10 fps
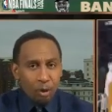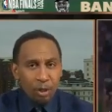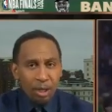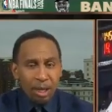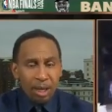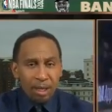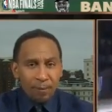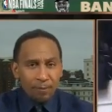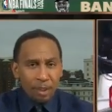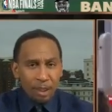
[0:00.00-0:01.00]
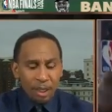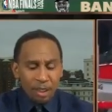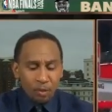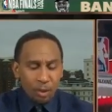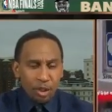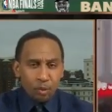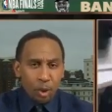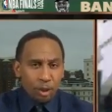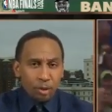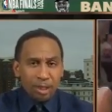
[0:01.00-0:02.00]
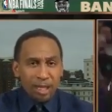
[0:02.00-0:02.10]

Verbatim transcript: Up, and he's he's one of those guys.